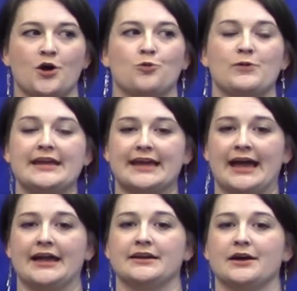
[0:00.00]
We
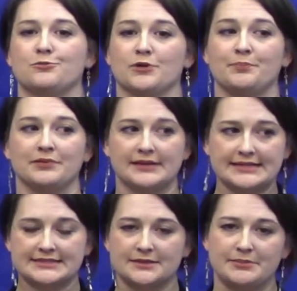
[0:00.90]
can
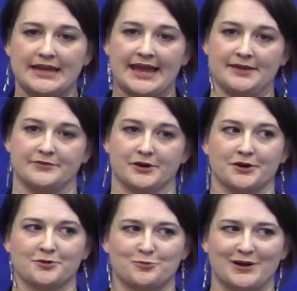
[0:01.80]
replace the
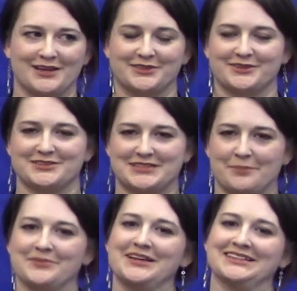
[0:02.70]
behavior with
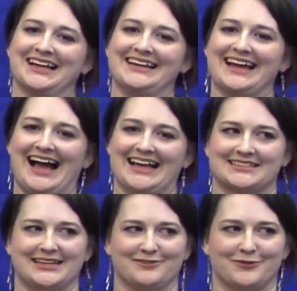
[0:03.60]
something like
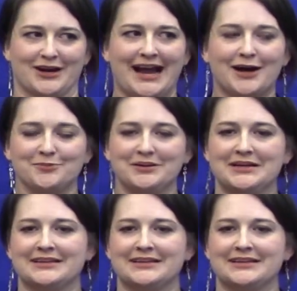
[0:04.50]
asking for help.